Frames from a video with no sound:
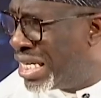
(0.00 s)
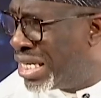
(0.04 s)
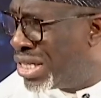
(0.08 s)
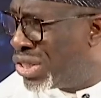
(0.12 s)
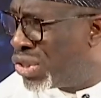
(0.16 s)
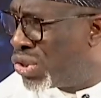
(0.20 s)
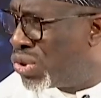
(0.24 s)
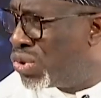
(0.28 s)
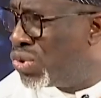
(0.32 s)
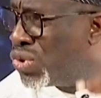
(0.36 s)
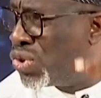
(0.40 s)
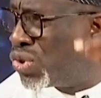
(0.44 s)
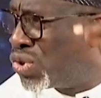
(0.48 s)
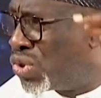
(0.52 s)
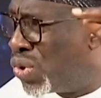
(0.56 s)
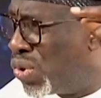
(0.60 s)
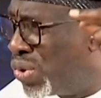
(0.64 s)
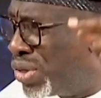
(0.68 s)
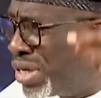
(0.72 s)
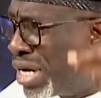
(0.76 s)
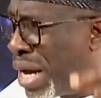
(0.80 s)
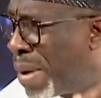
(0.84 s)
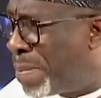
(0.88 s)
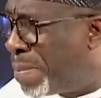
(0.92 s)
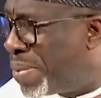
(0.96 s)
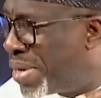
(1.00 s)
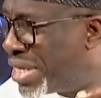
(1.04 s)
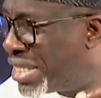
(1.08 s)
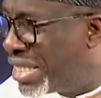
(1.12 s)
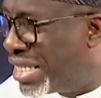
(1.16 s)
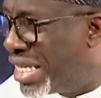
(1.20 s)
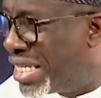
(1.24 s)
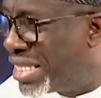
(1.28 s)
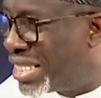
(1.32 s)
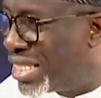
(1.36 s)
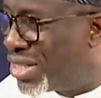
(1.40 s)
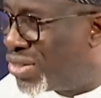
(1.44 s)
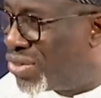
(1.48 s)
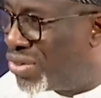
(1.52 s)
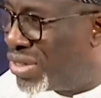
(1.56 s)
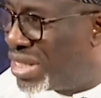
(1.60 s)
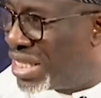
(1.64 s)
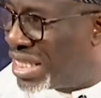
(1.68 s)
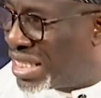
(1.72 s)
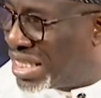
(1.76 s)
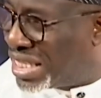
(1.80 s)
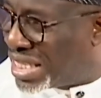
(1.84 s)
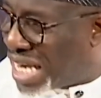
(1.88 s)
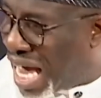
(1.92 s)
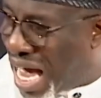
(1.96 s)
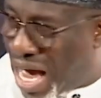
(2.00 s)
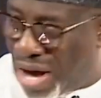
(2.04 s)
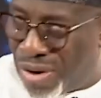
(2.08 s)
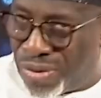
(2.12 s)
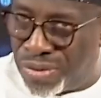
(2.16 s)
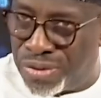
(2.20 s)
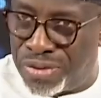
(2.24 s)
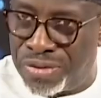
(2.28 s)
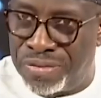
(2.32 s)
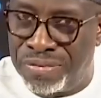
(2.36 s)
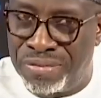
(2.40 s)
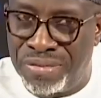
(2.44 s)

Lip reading: should zone their presidency to the South.